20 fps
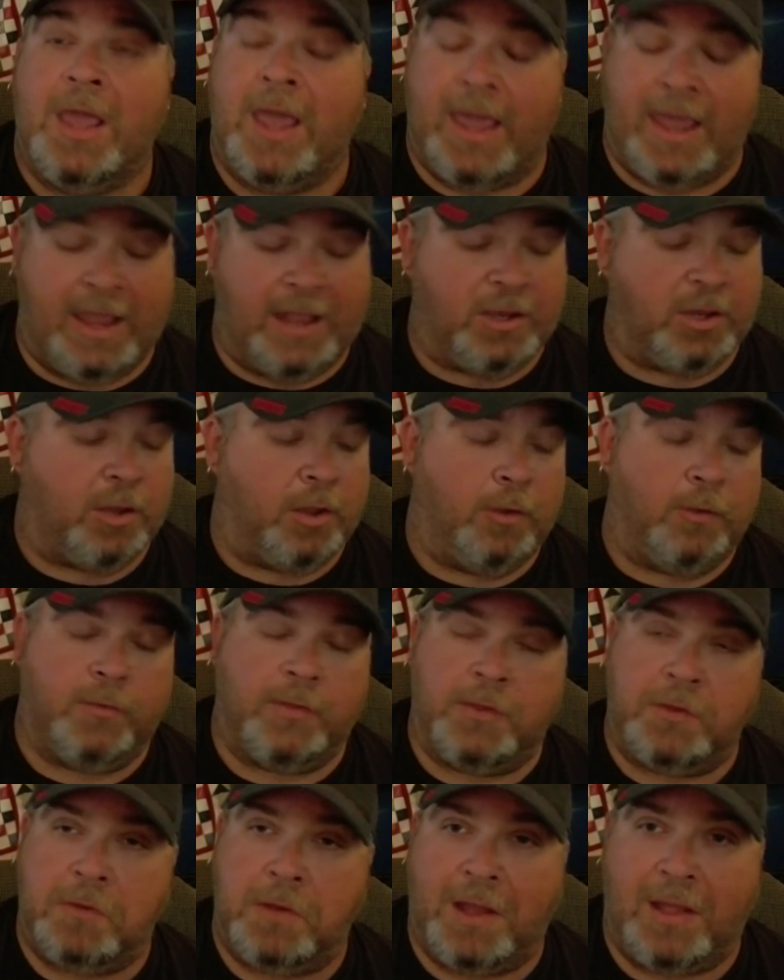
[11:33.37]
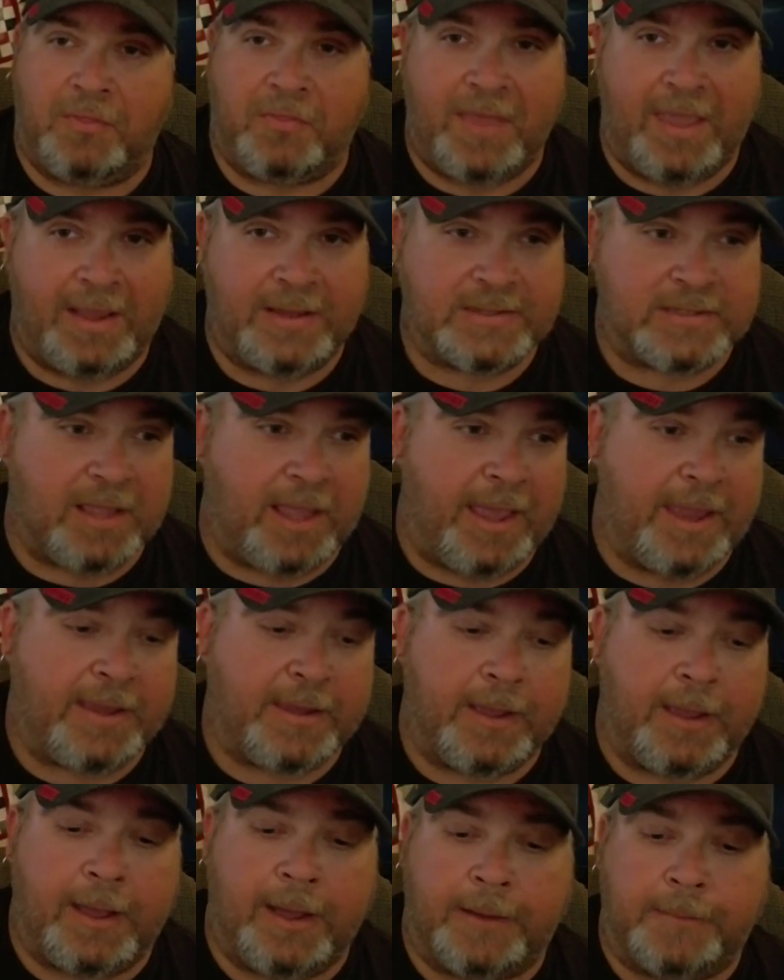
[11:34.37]
And you know, you got things
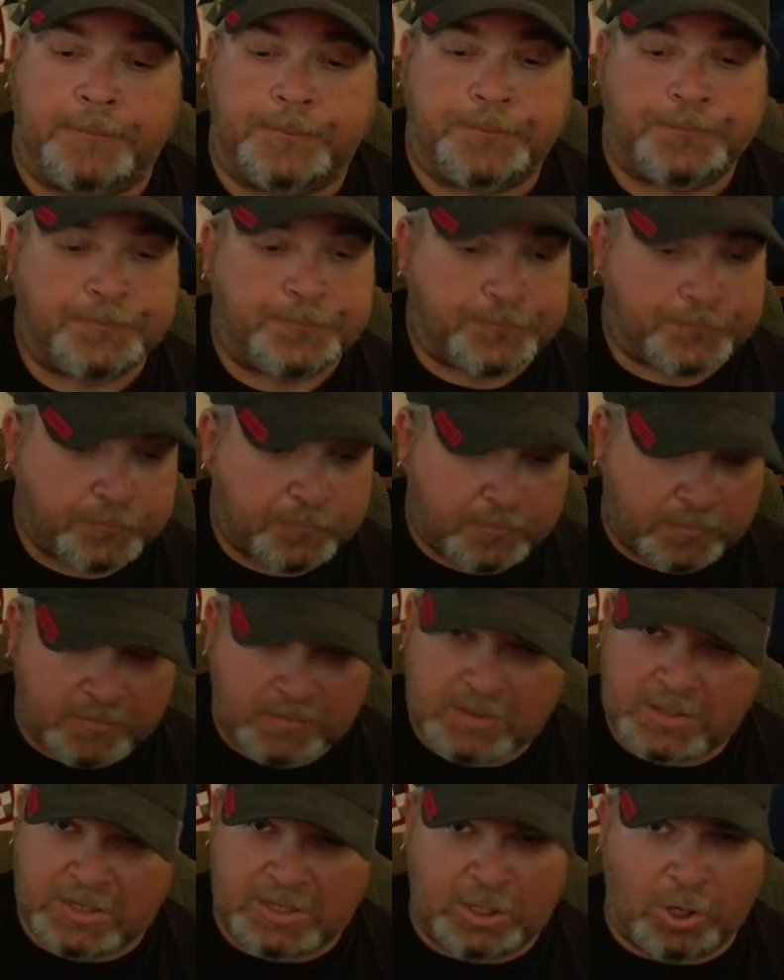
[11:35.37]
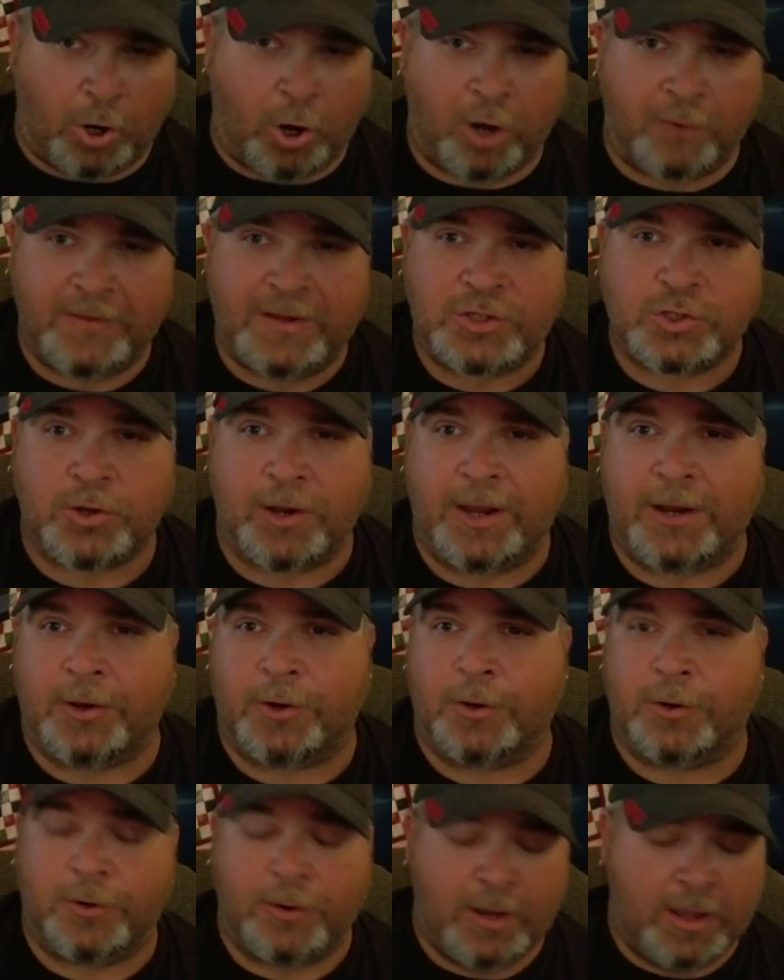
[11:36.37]
like RV
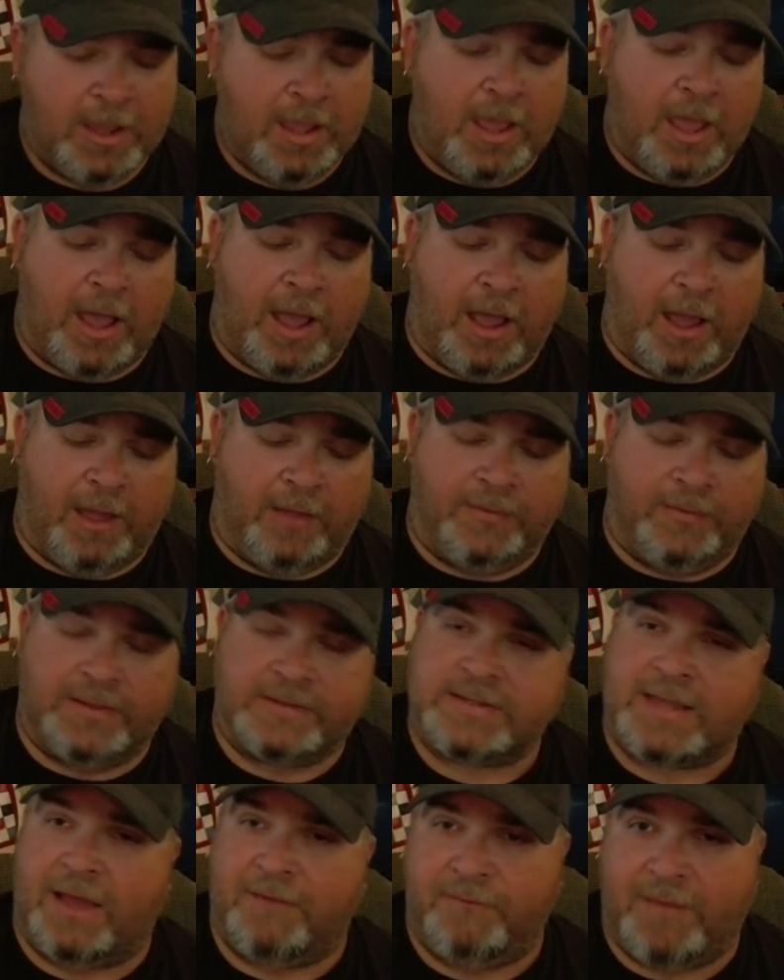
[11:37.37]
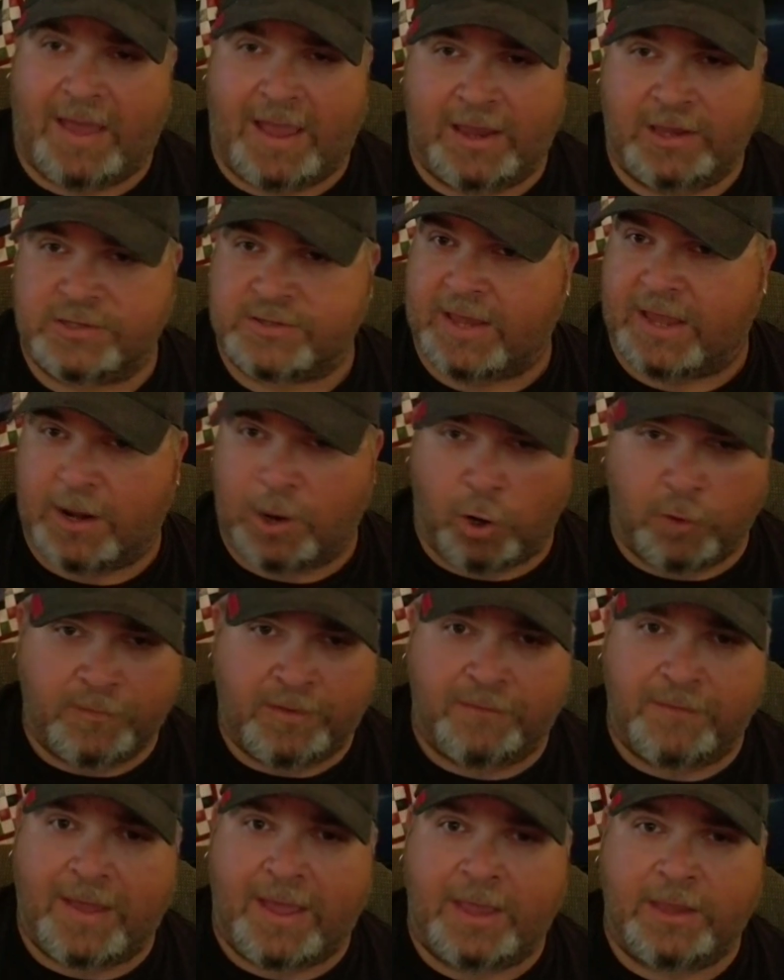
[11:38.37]
Trader, that's got values, they got
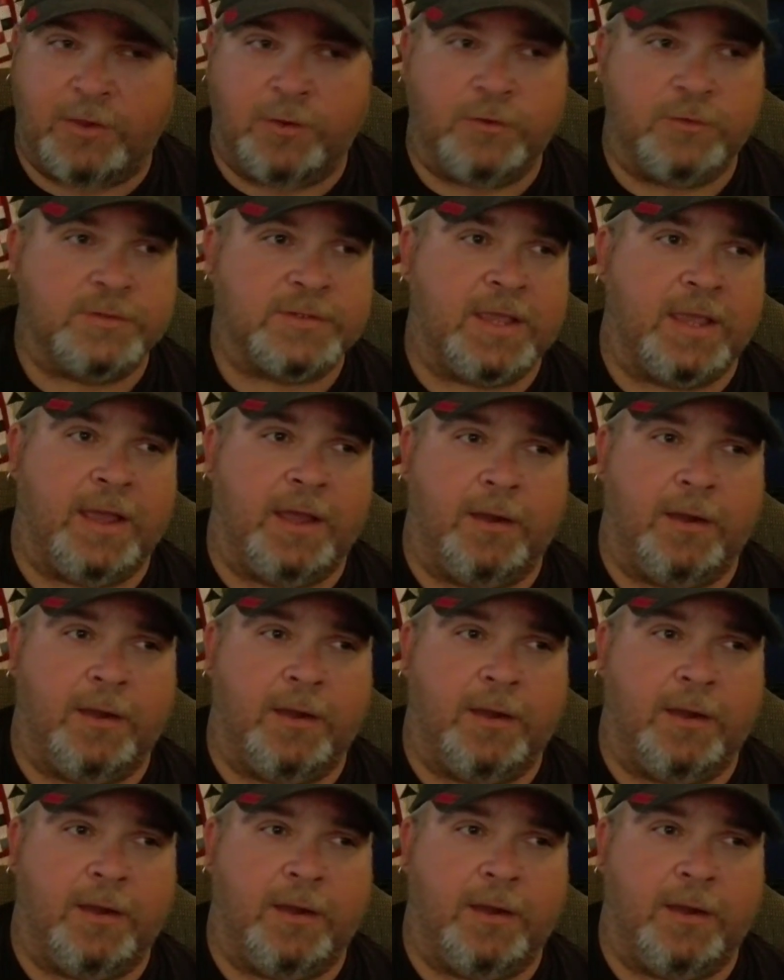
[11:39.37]
RV values.